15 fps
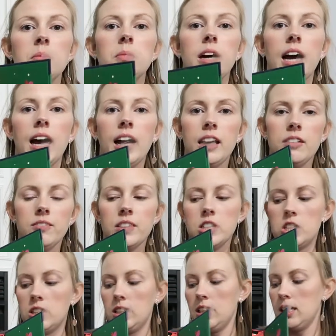But I
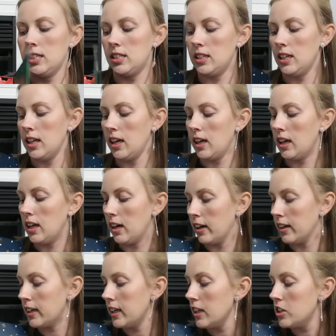envision this sitting in
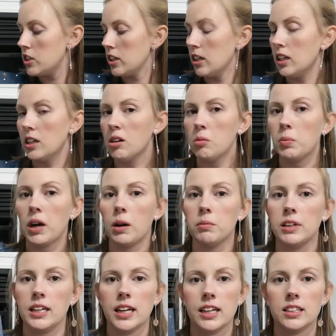our kitchen,
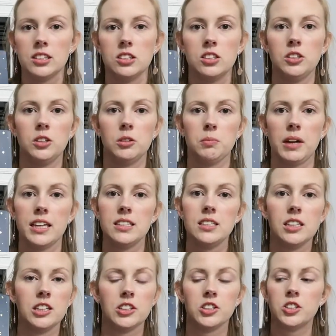probably next to my
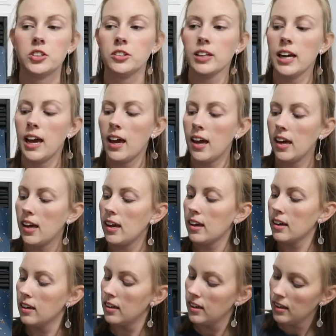tier
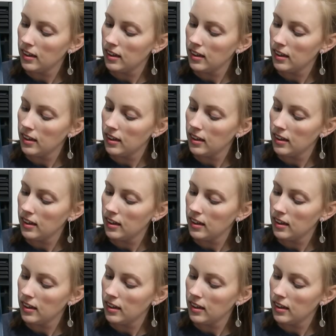tray.